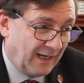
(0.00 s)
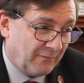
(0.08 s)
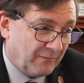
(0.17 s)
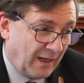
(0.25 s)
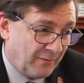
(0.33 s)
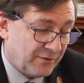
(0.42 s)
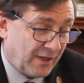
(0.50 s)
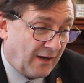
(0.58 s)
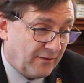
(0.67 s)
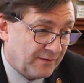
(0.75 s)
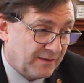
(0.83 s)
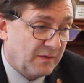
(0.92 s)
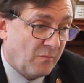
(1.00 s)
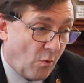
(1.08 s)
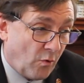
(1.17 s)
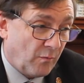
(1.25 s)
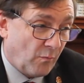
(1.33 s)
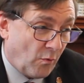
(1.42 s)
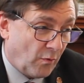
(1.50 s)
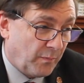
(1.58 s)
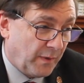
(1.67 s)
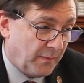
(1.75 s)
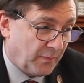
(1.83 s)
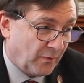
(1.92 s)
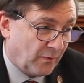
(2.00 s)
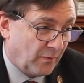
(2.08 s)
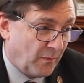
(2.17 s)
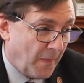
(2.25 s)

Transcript: in a way, bipartisan